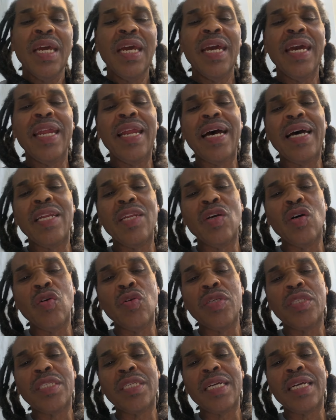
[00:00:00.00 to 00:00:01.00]
And I
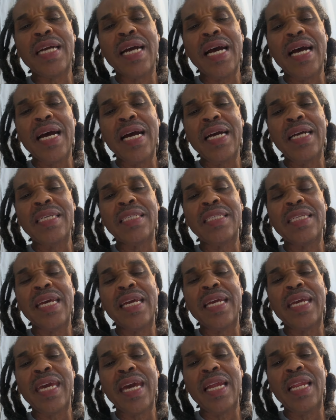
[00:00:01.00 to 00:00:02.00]
noticed a guy's
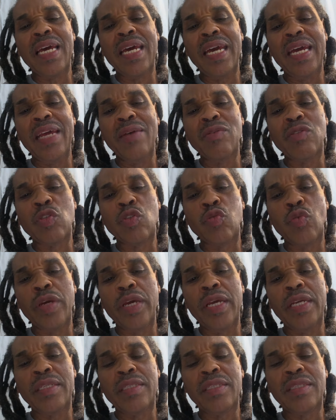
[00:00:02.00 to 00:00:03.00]
named Callahan, they was
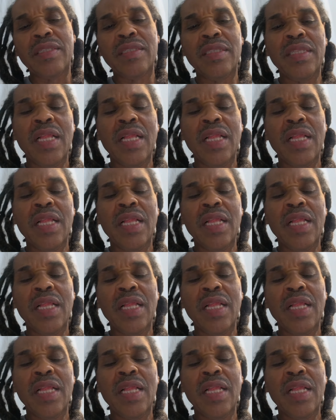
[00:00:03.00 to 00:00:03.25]
twins.